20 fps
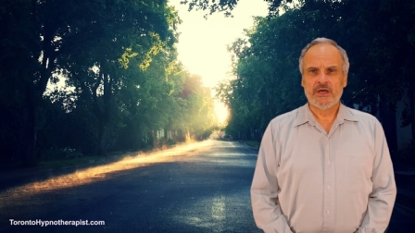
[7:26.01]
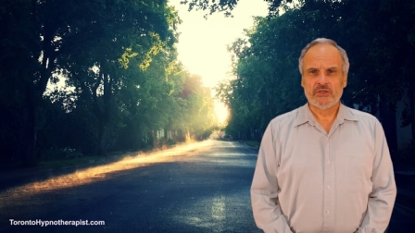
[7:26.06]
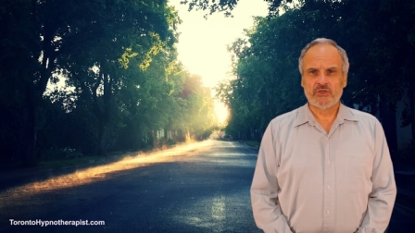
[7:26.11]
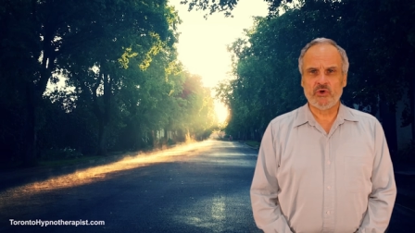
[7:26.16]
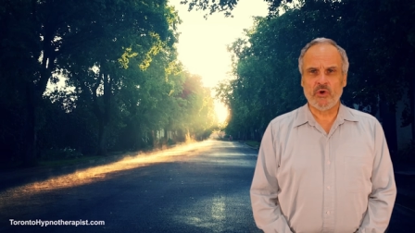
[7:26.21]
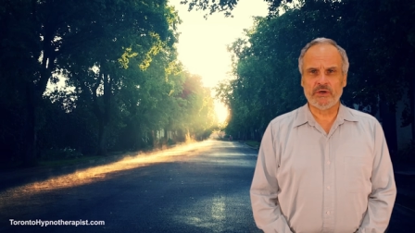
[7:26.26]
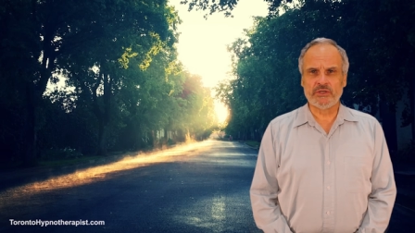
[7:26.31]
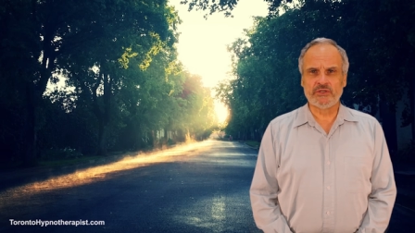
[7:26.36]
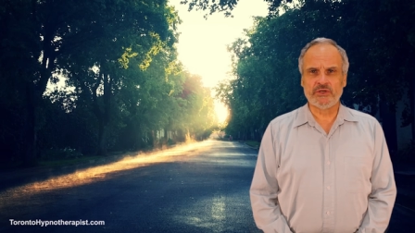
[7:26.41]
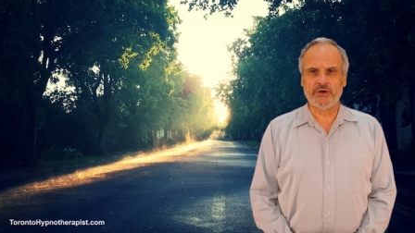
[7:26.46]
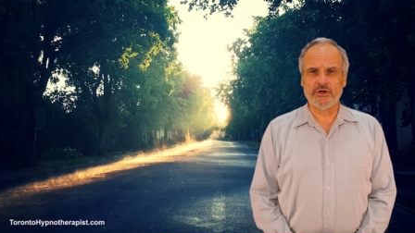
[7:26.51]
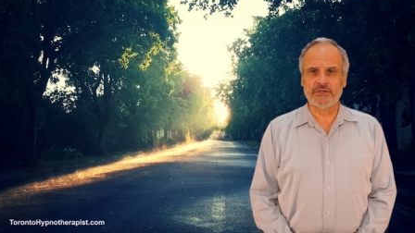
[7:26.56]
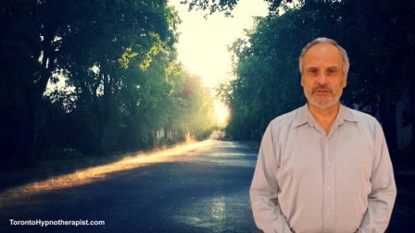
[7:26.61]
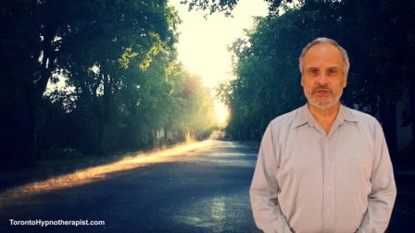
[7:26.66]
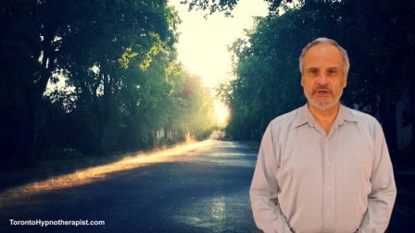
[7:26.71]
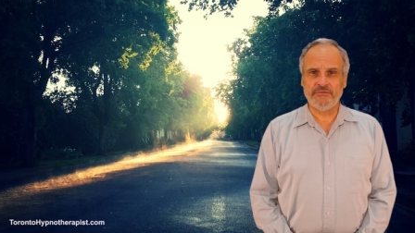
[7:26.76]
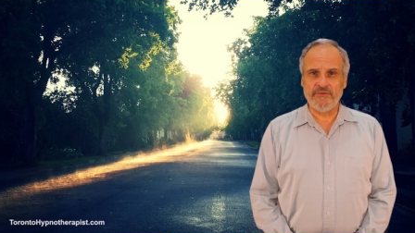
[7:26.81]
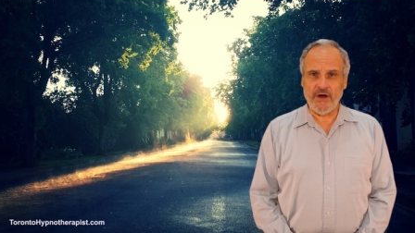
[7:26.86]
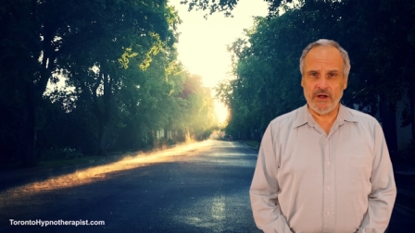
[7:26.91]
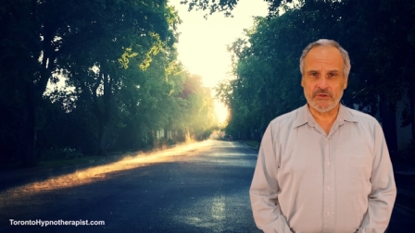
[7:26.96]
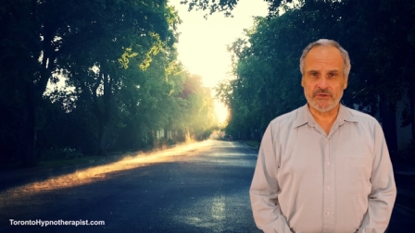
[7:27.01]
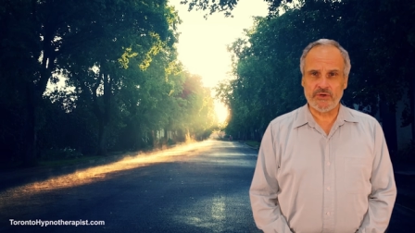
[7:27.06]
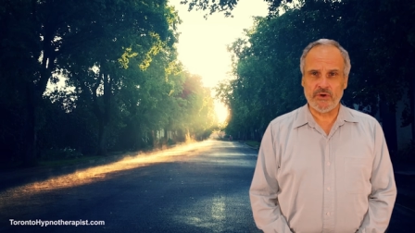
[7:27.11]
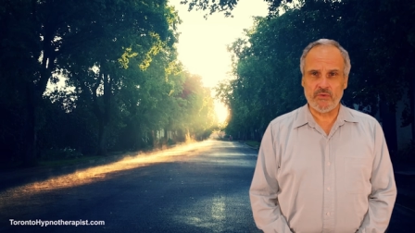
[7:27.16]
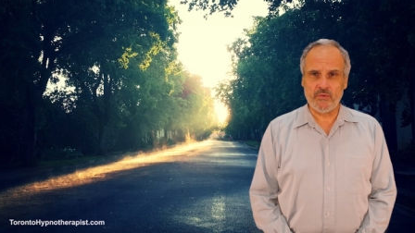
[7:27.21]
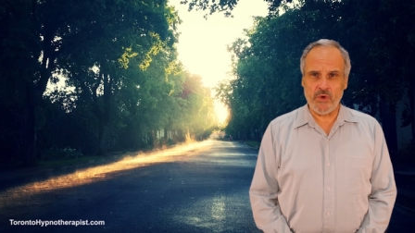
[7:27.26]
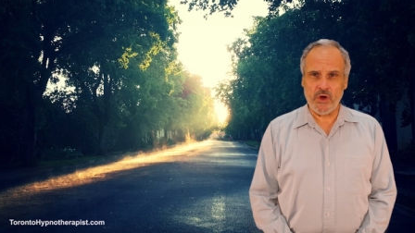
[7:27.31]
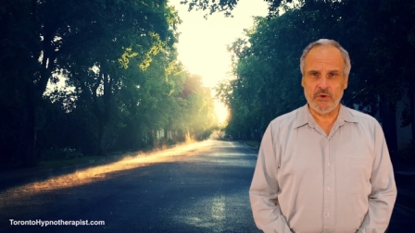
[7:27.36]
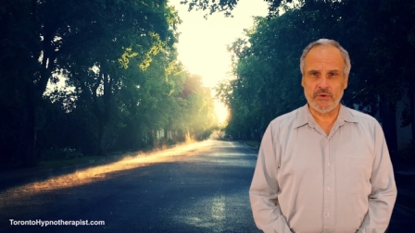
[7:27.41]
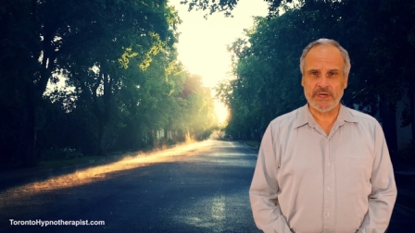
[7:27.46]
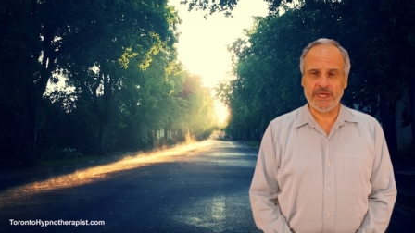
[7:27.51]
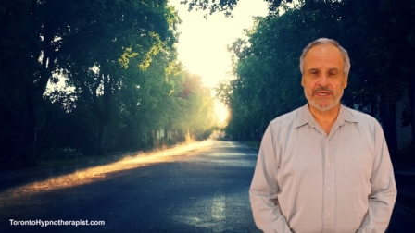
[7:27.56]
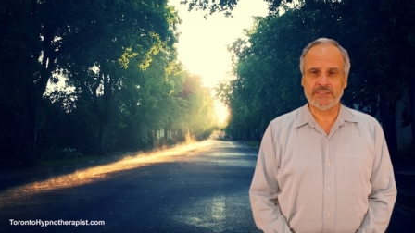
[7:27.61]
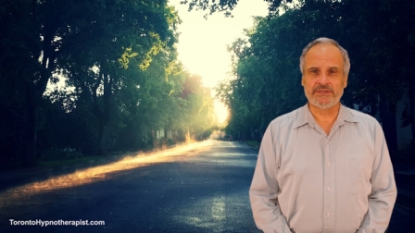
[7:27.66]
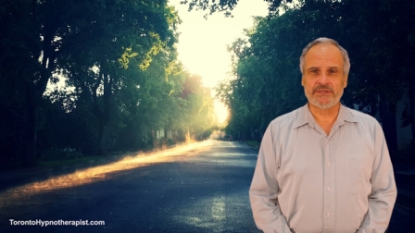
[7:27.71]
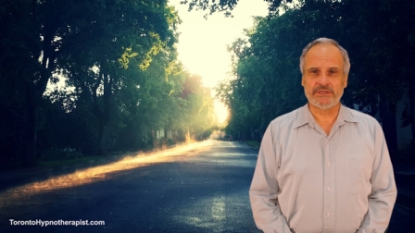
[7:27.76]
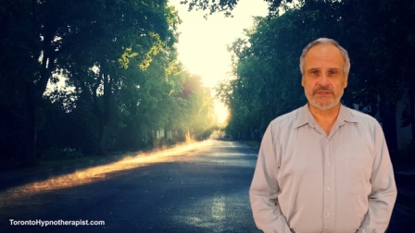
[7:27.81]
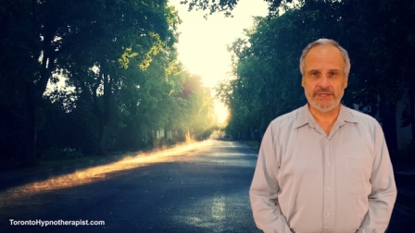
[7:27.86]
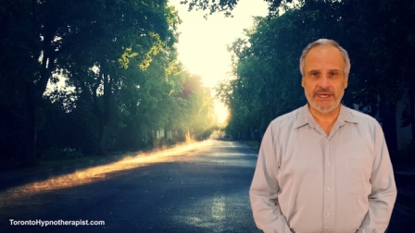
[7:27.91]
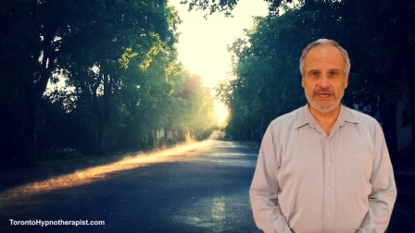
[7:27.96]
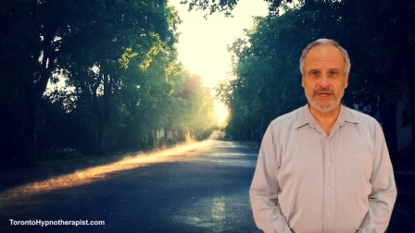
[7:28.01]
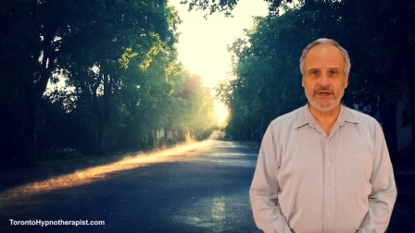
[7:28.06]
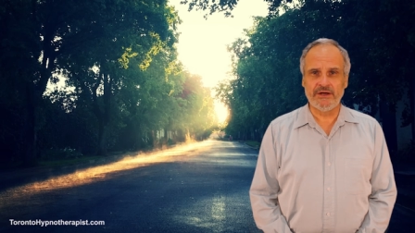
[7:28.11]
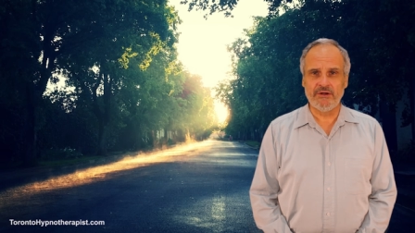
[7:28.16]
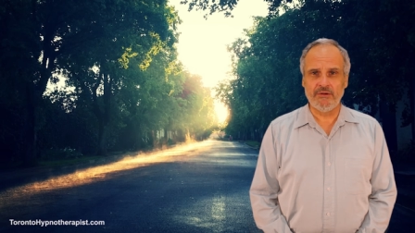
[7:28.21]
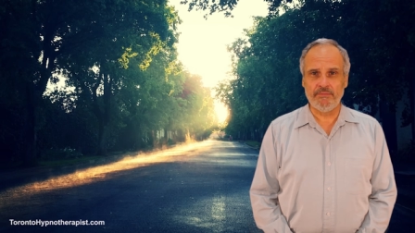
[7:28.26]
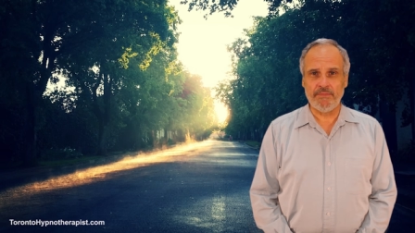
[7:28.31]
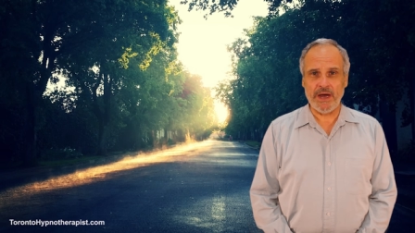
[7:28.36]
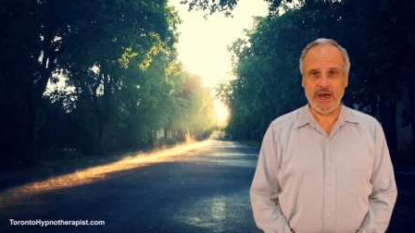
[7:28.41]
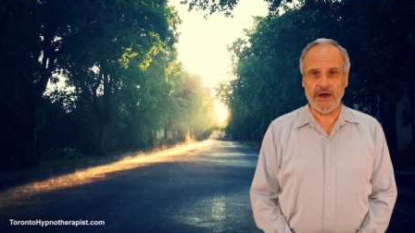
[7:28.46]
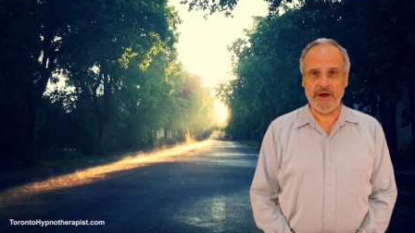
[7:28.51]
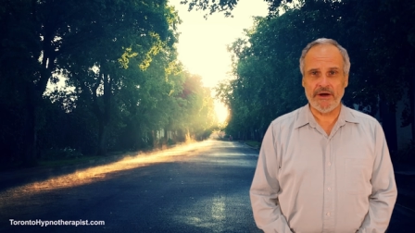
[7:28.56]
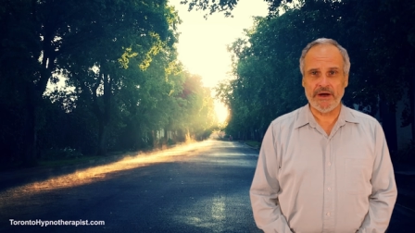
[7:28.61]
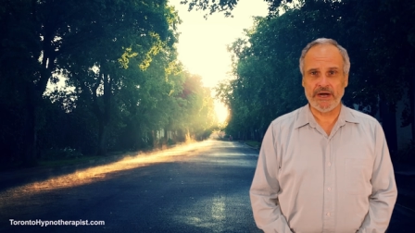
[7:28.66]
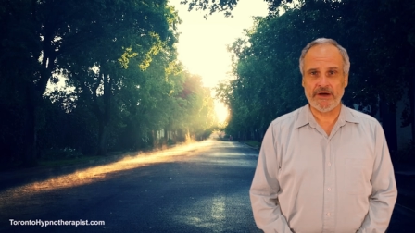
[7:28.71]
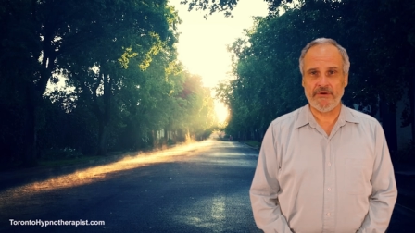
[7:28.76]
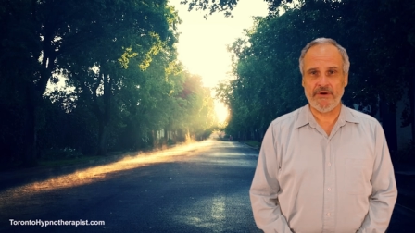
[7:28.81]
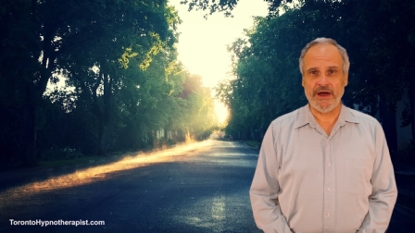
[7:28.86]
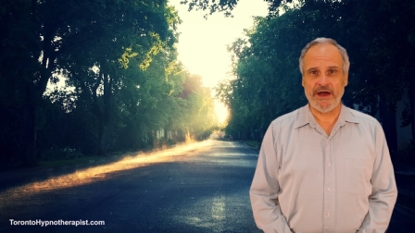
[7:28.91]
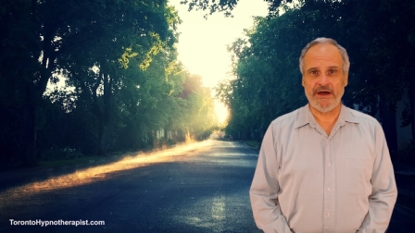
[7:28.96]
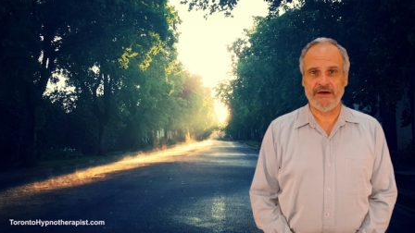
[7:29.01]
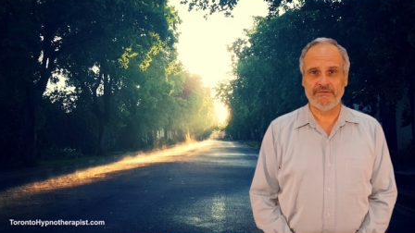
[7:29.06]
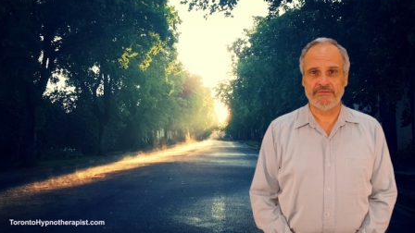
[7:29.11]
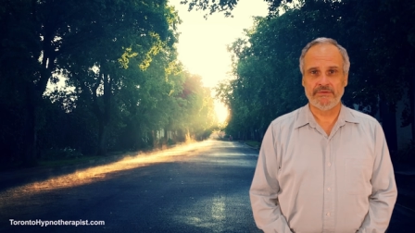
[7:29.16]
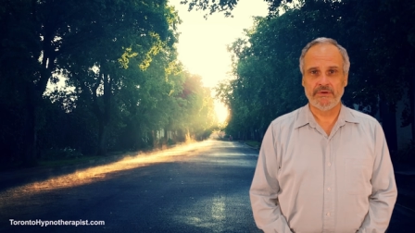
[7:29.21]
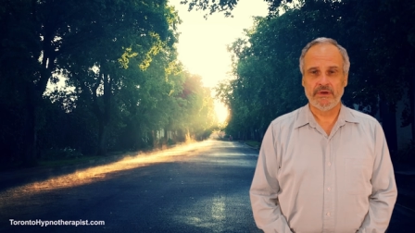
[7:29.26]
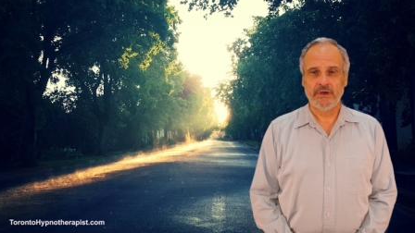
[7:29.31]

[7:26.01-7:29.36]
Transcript: George Gurdjieff also wrote a single paragraph